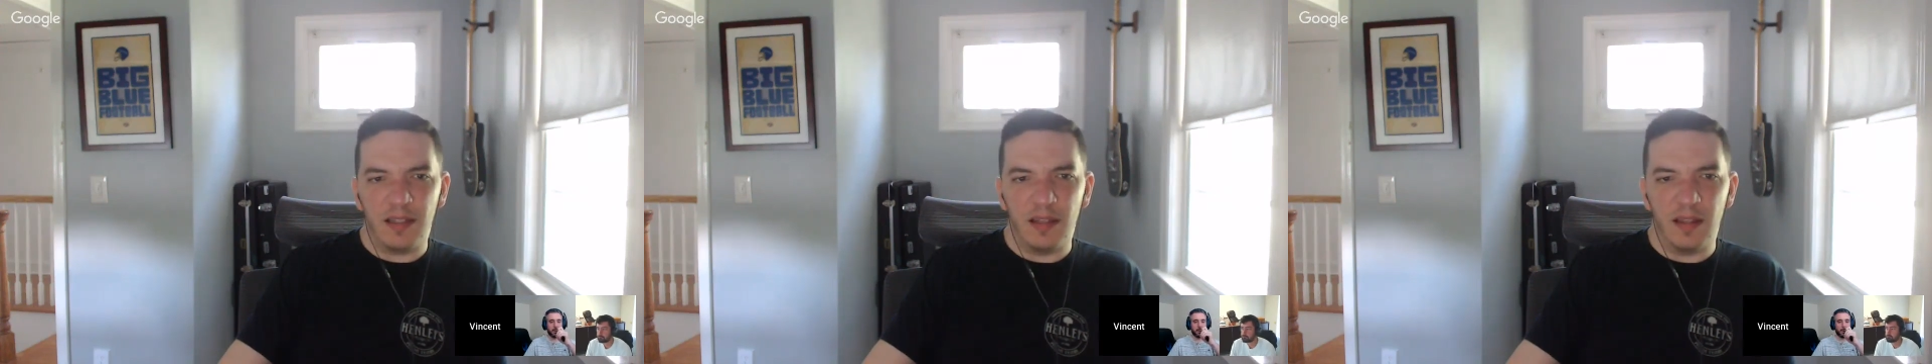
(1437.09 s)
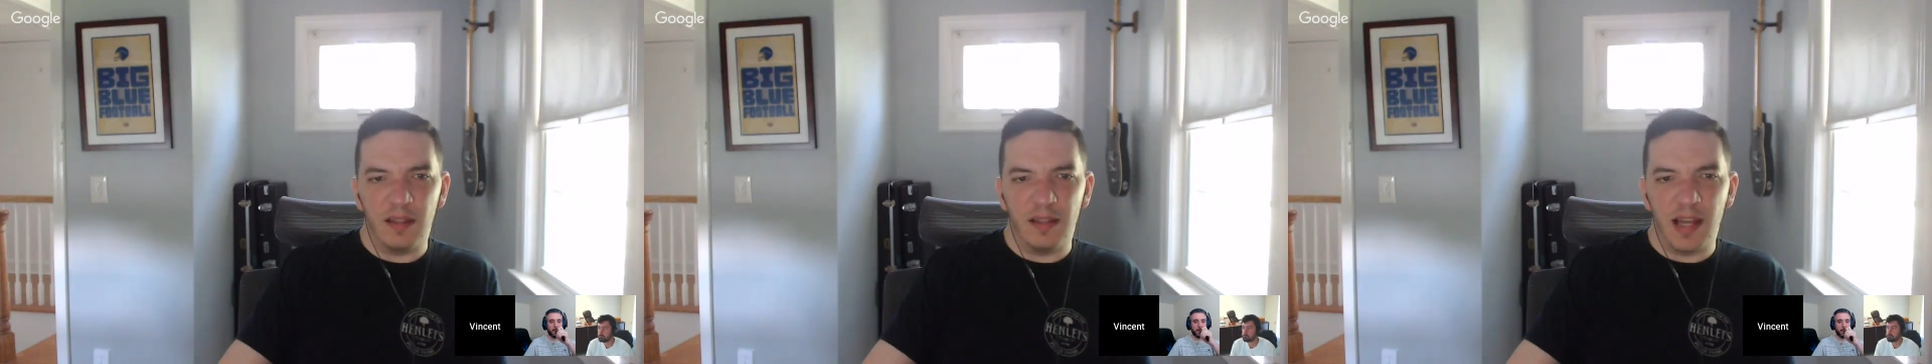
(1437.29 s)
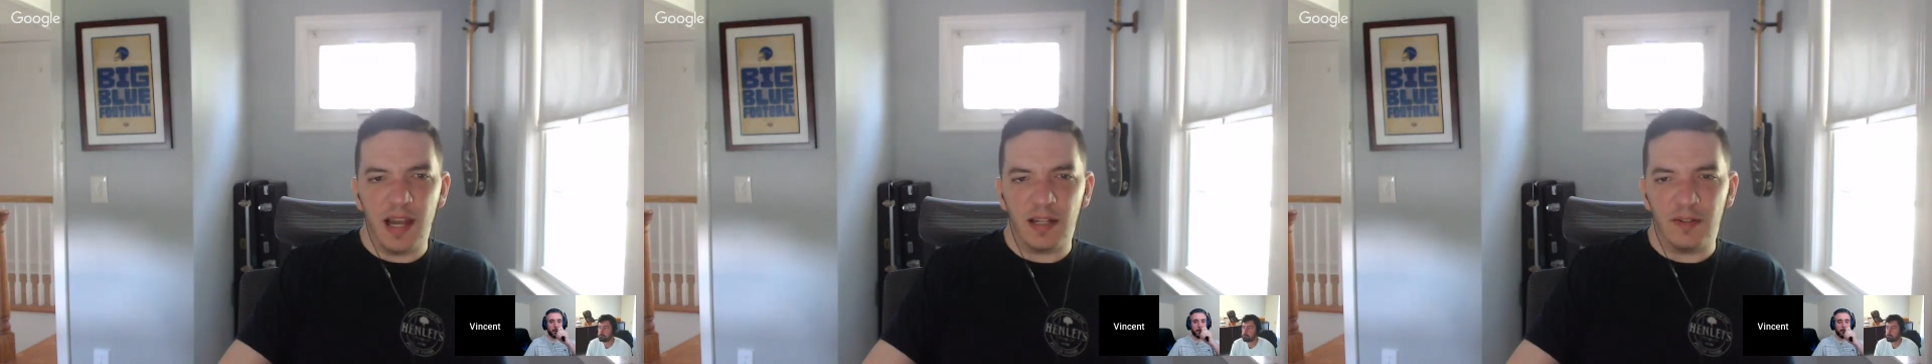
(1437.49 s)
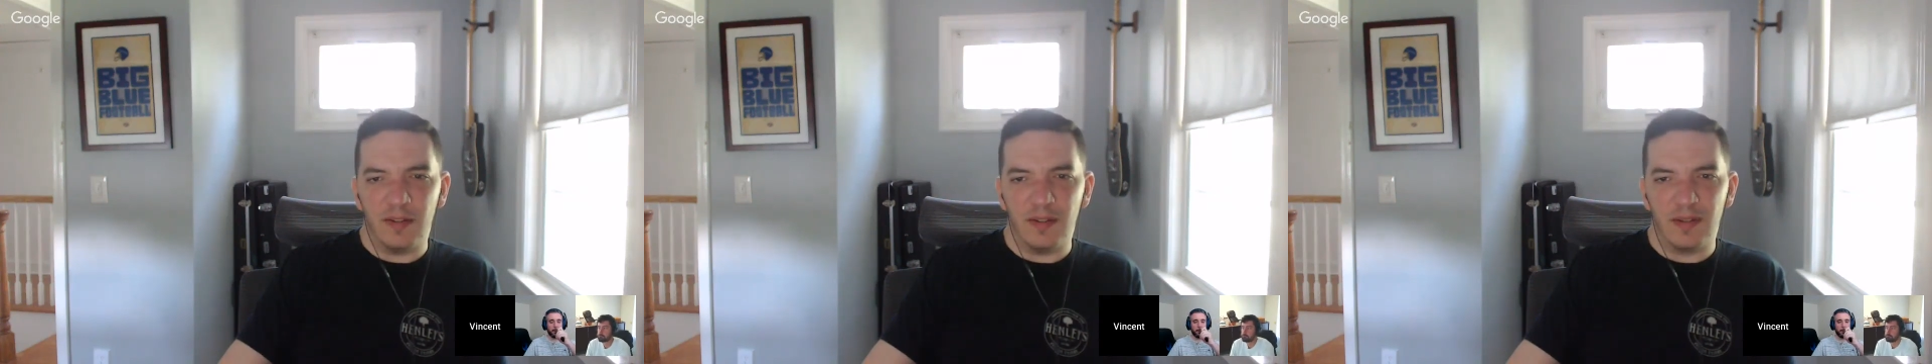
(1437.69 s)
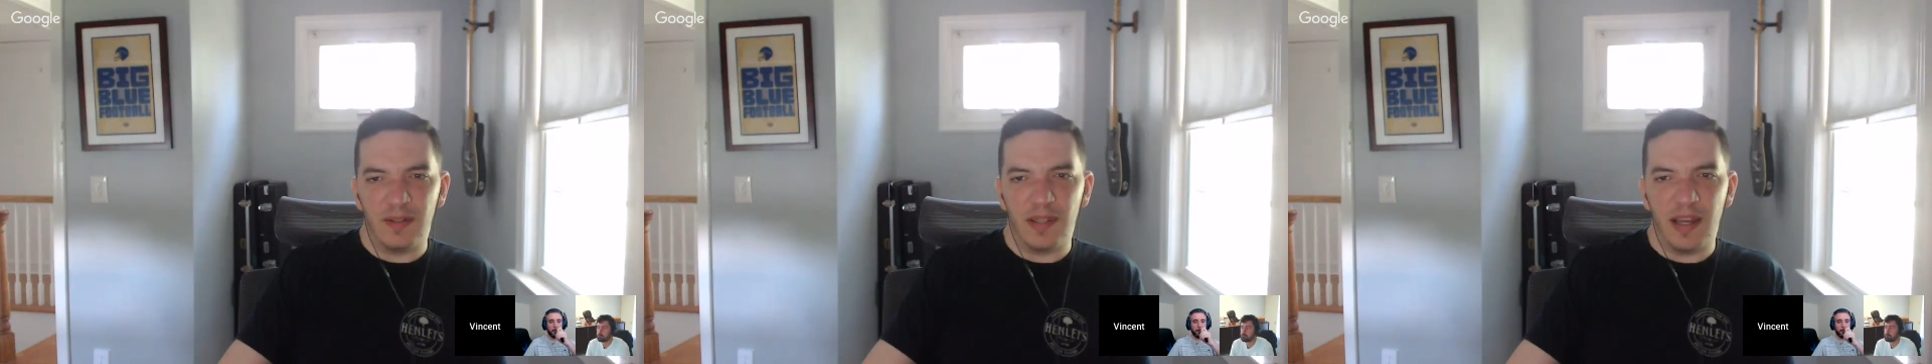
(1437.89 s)
to the
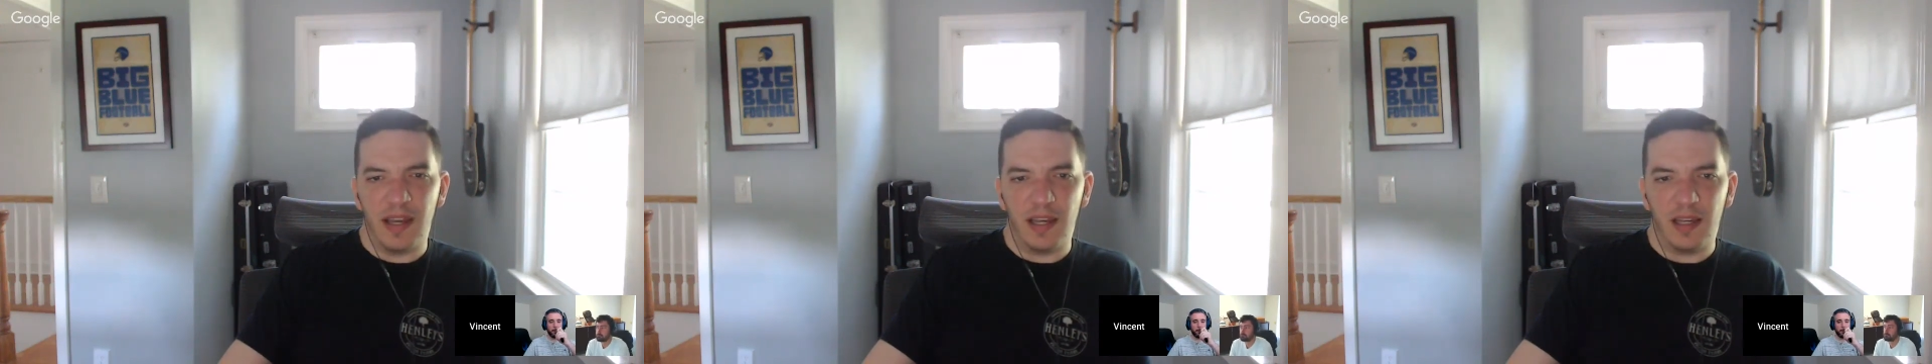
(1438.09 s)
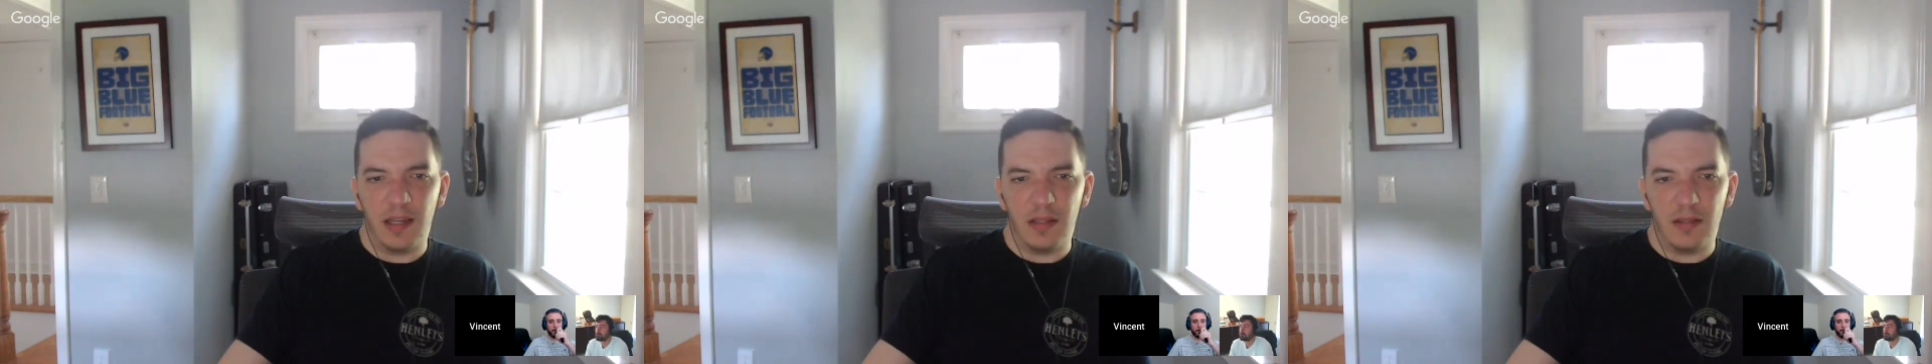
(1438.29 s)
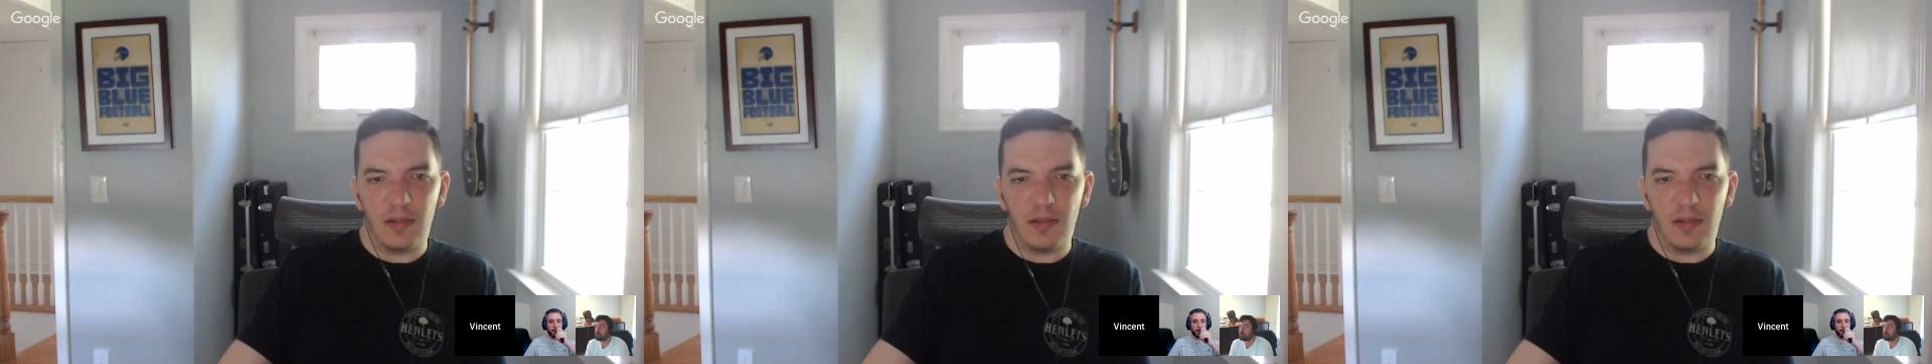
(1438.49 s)
doctor's like